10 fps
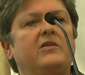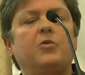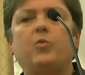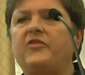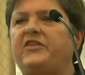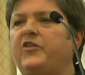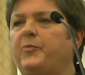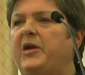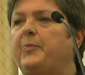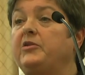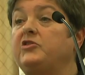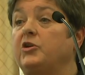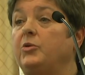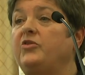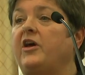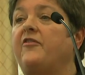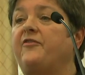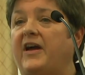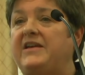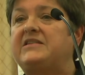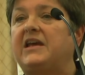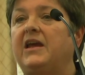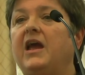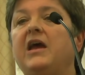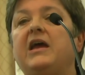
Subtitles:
That what these people do that are fighting